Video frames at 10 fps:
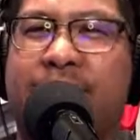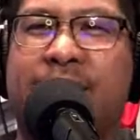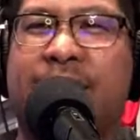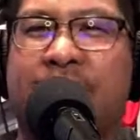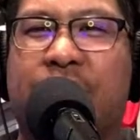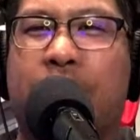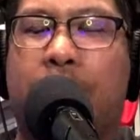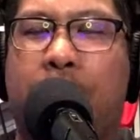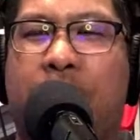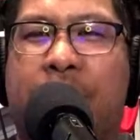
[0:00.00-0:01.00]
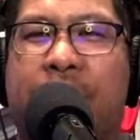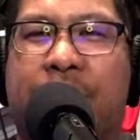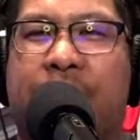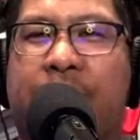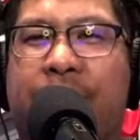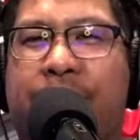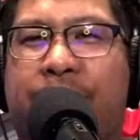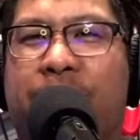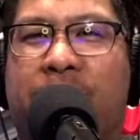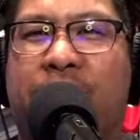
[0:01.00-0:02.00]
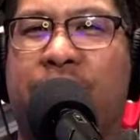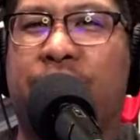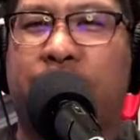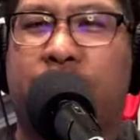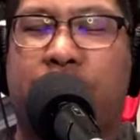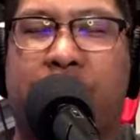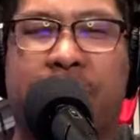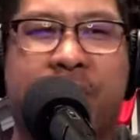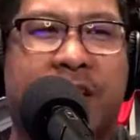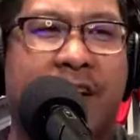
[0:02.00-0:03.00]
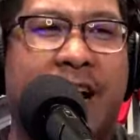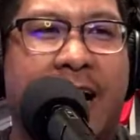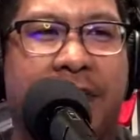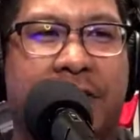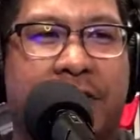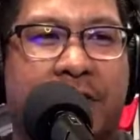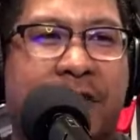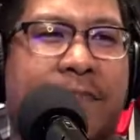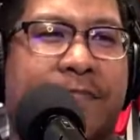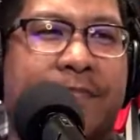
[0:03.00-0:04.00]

in Central Park in front of the New York Rangers and the Islanders.